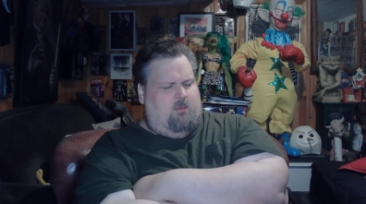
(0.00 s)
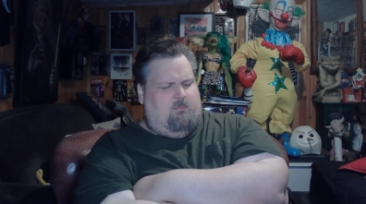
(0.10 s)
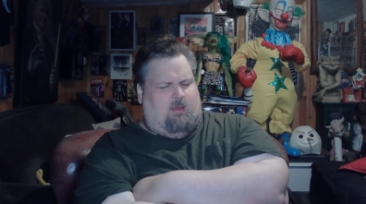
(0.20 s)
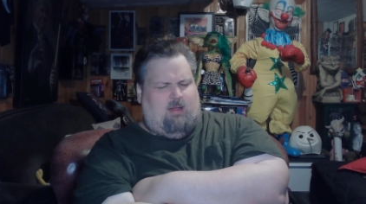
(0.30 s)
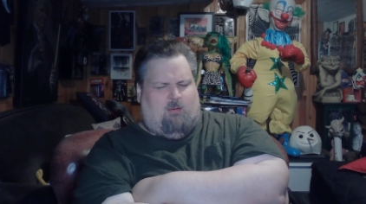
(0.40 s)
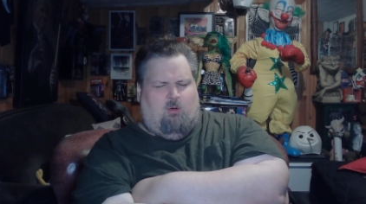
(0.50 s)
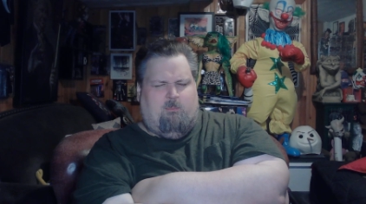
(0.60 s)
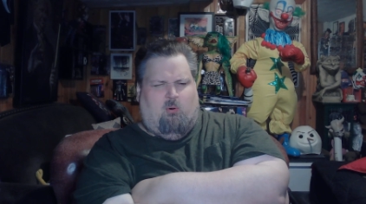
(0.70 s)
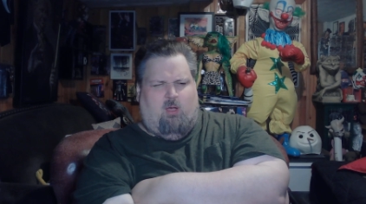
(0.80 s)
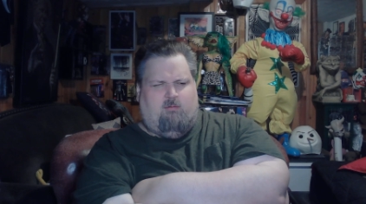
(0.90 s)
But at one
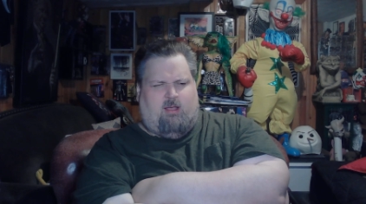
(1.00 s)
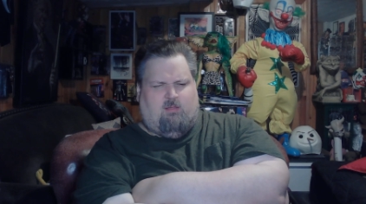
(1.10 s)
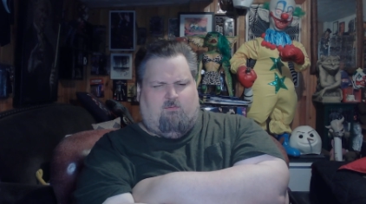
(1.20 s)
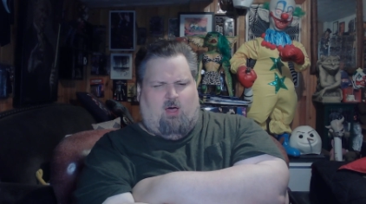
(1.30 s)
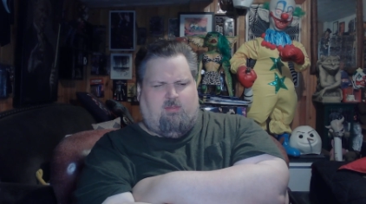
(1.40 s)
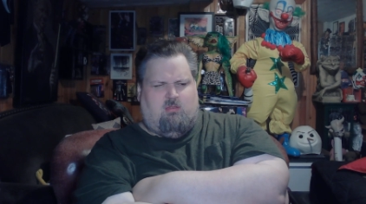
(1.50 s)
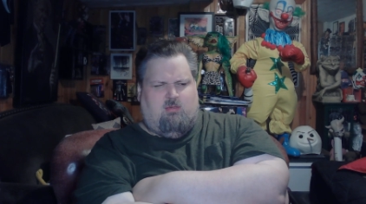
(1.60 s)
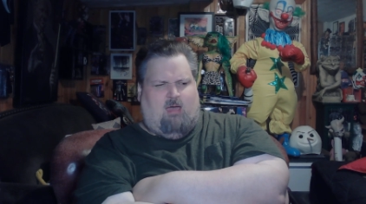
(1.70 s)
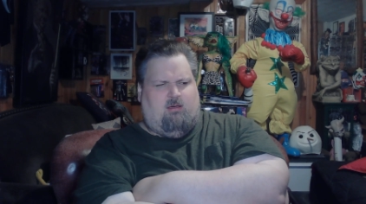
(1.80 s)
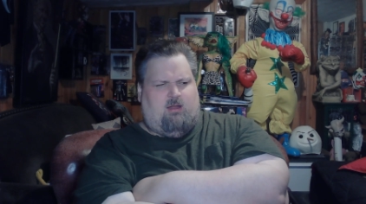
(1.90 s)
point, like the father's
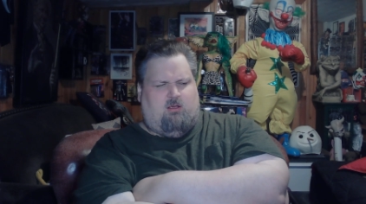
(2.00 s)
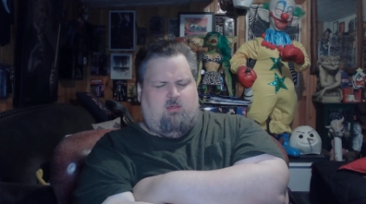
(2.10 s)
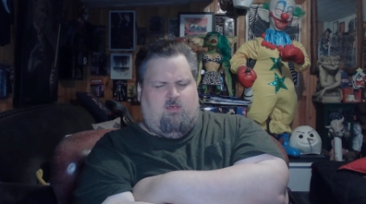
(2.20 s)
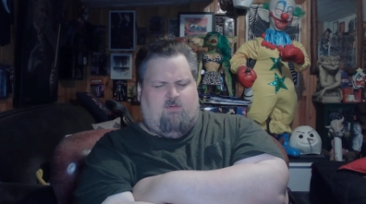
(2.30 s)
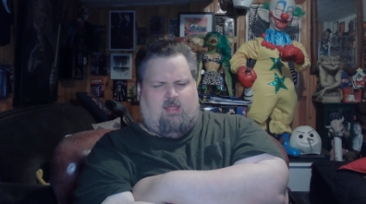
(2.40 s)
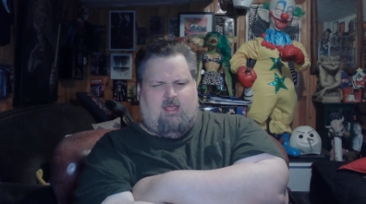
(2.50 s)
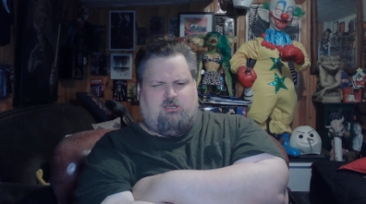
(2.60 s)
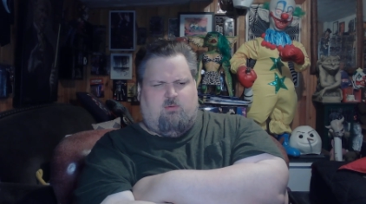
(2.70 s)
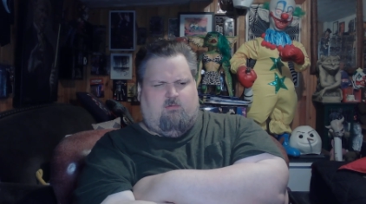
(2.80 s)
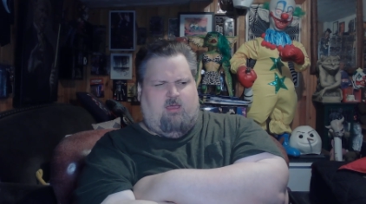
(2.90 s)
yelling at her because he found out
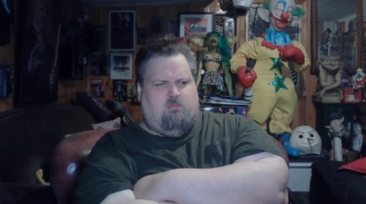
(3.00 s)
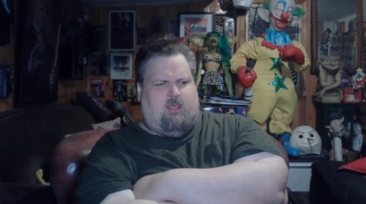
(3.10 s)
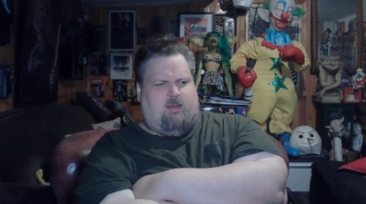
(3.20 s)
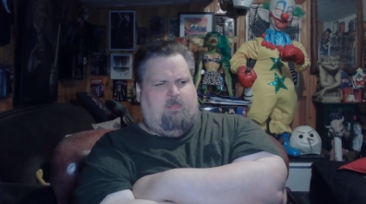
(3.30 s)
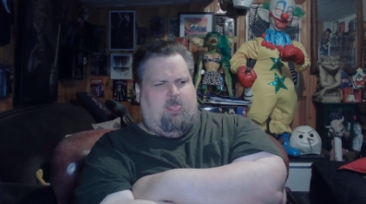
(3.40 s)
she was a lesbian,